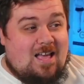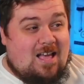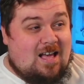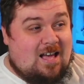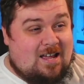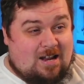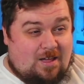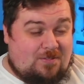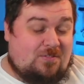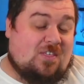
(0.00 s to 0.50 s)

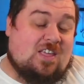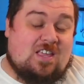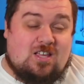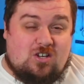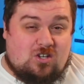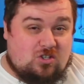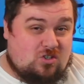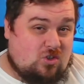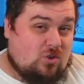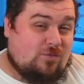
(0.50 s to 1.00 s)
and I think it
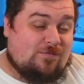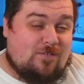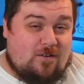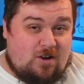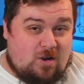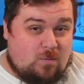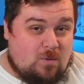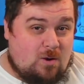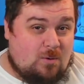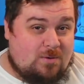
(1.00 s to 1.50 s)
could do
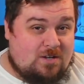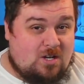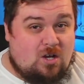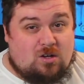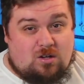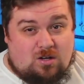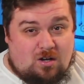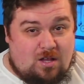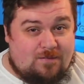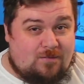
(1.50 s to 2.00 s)
very well in the
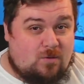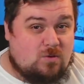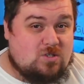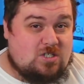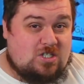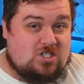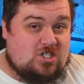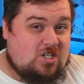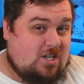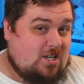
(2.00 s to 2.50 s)
Hololive
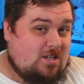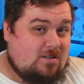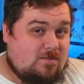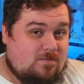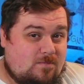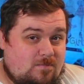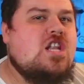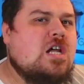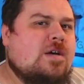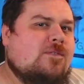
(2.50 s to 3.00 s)
OCG.
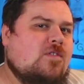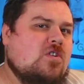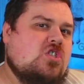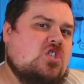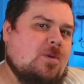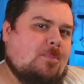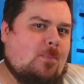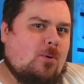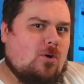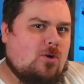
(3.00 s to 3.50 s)
Another
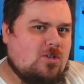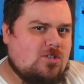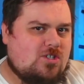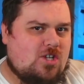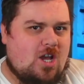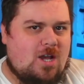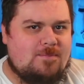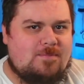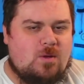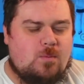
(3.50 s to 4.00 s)
support
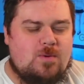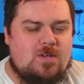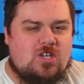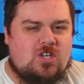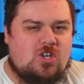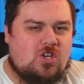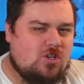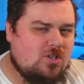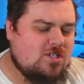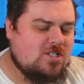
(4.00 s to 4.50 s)
type that we
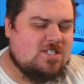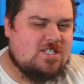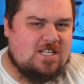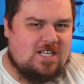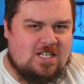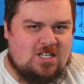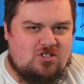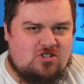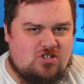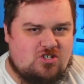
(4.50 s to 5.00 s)
could
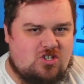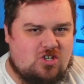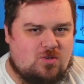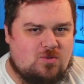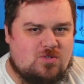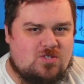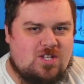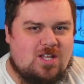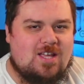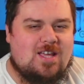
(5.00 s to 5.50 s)
see
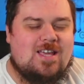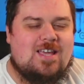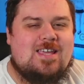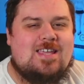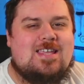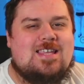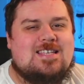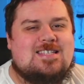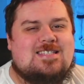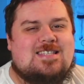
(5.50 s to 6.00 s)
introduced
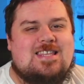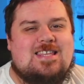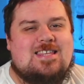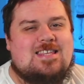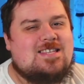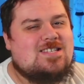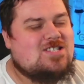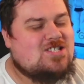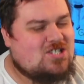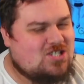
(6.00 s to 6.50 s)
is
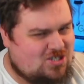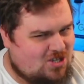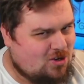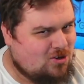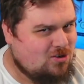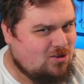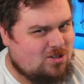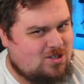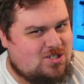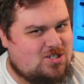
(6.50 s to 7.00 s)
the
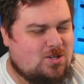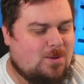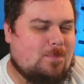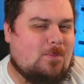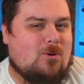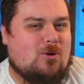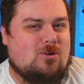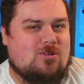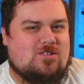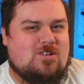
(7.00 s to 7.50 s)
song
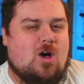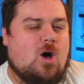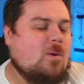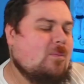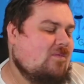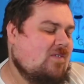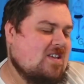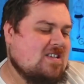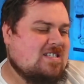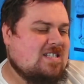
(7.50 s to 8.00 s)
support.
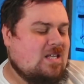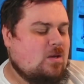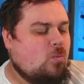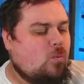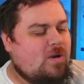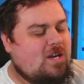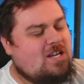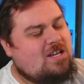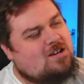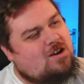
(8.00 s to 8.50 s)
Obviously,
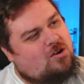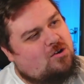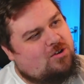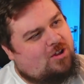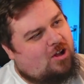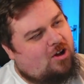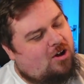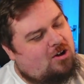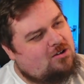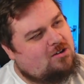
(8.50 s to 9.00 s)
we know
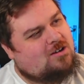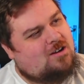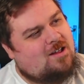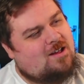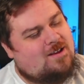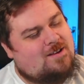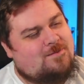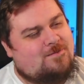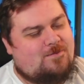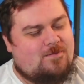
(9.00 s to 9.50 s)
that
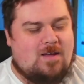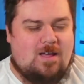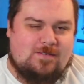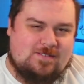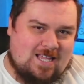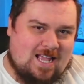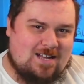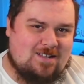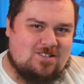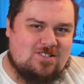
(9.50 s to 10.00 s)
Hololive
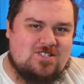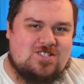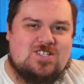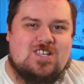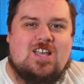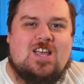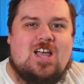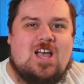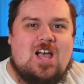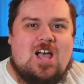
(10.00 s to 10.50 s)
talents
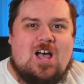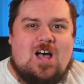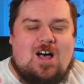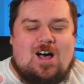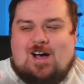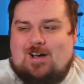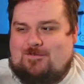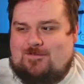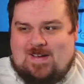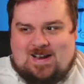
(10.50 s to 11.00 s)

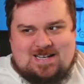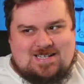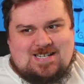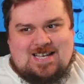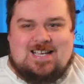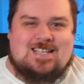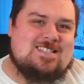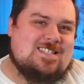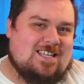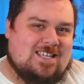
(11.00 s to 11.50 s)
are
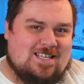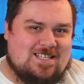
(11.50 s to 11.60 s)
fantastic at